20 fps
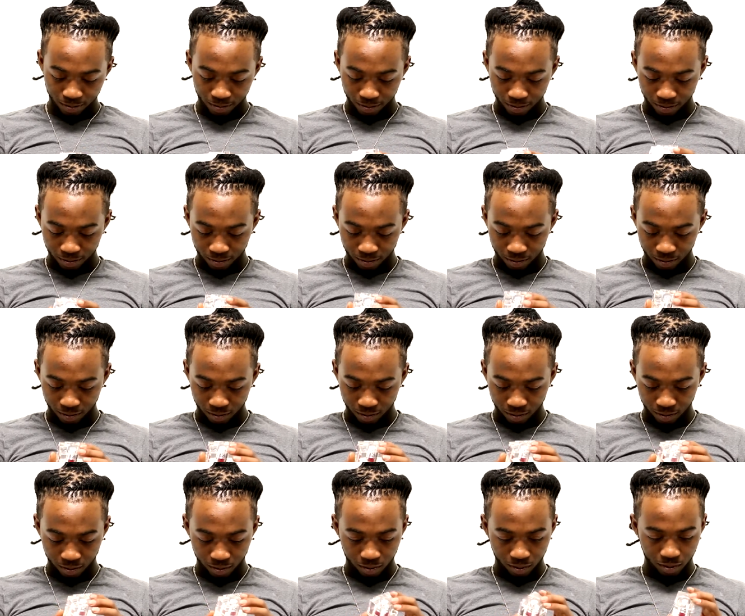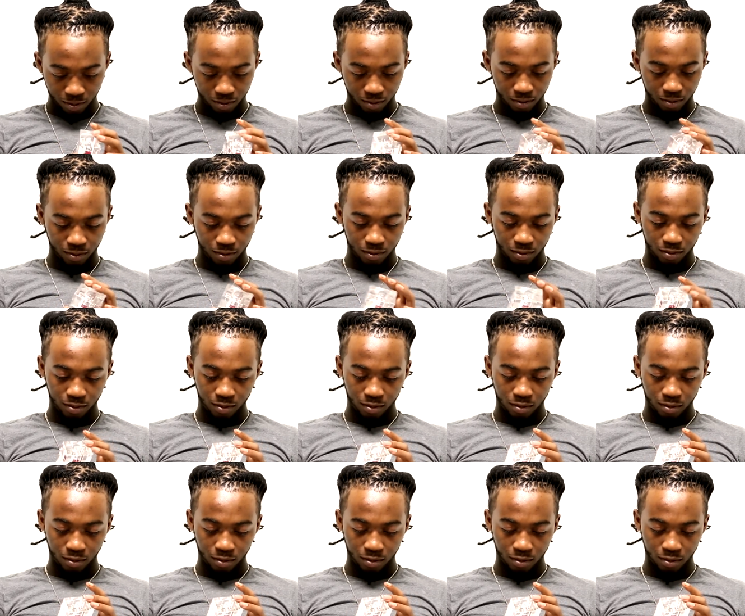Nobody speaks.